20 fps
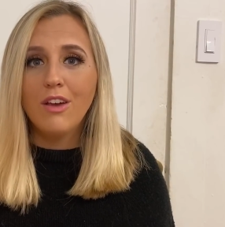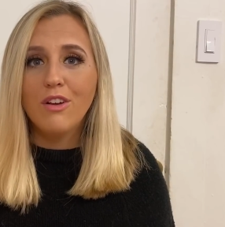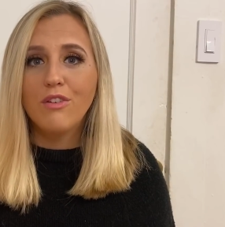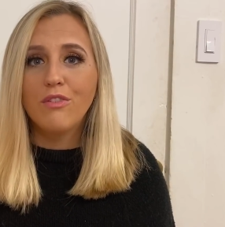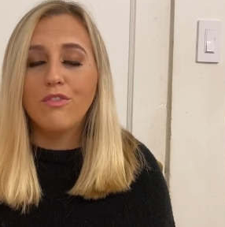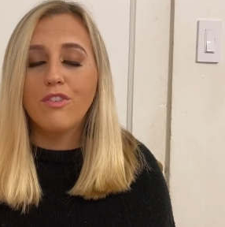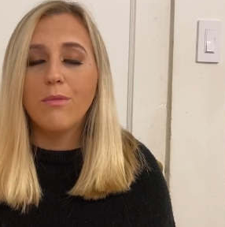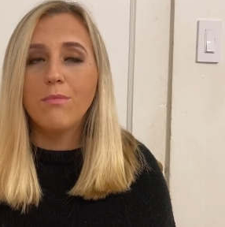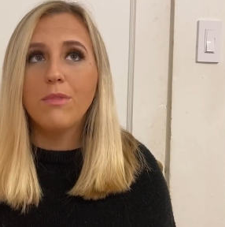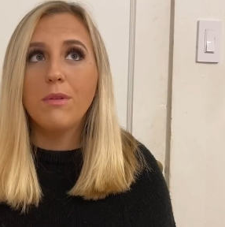
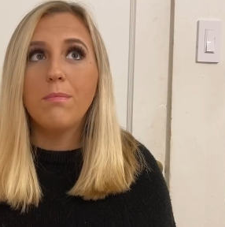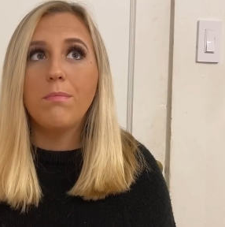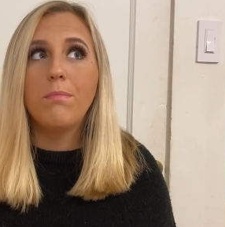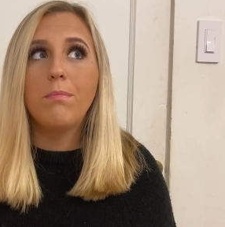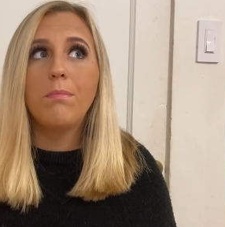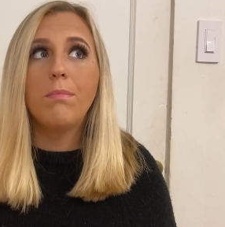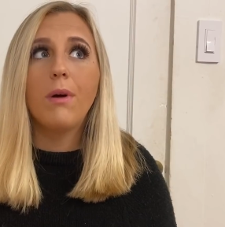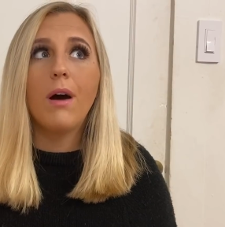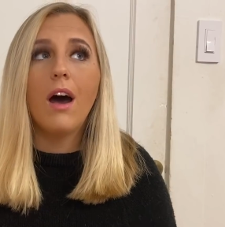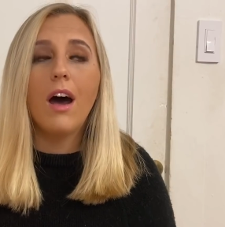from the
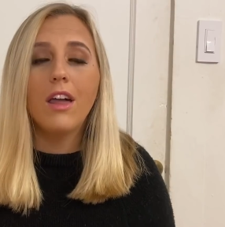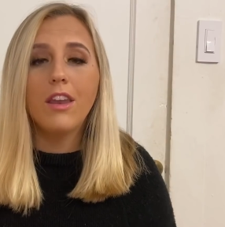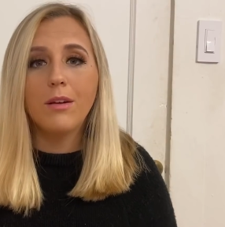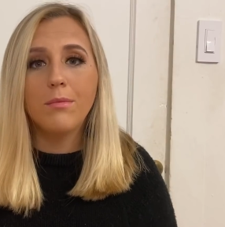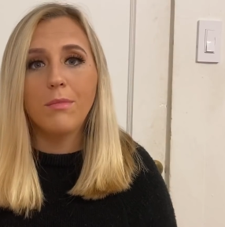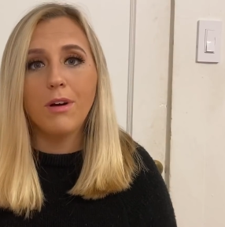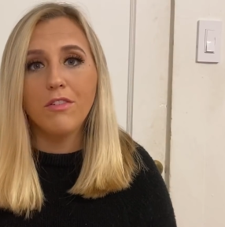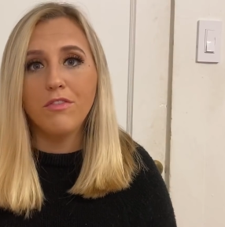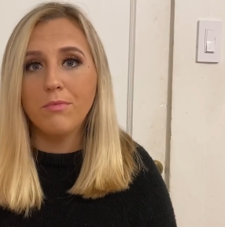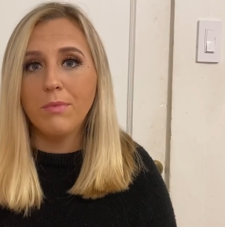
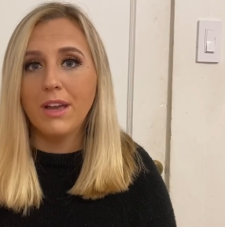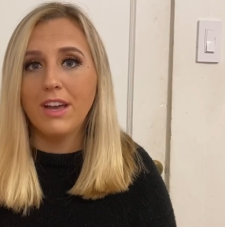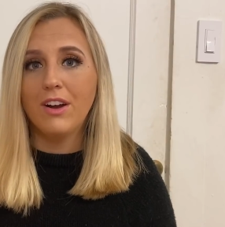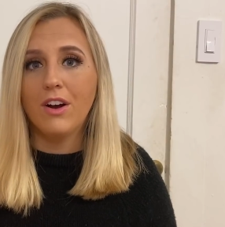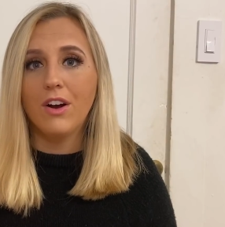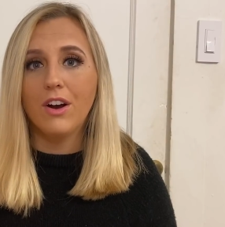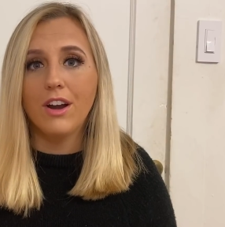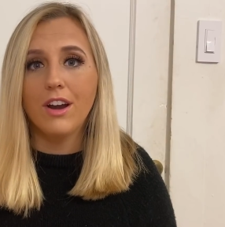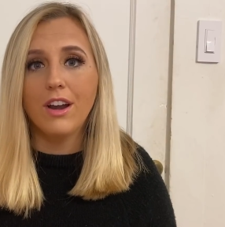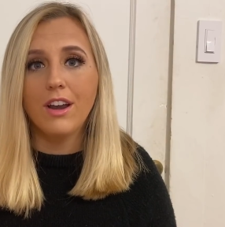bottom of my
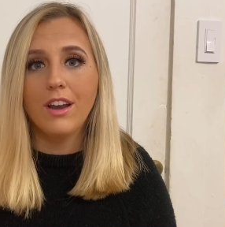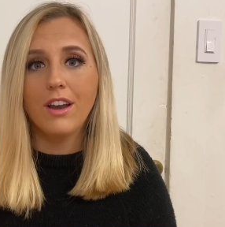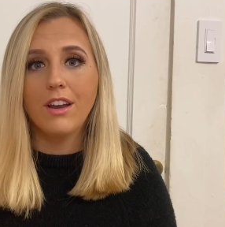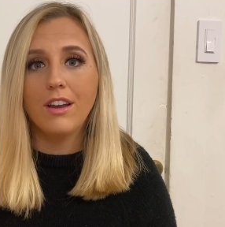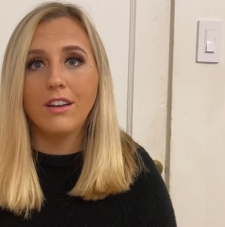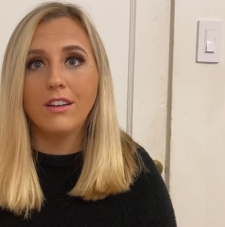heart,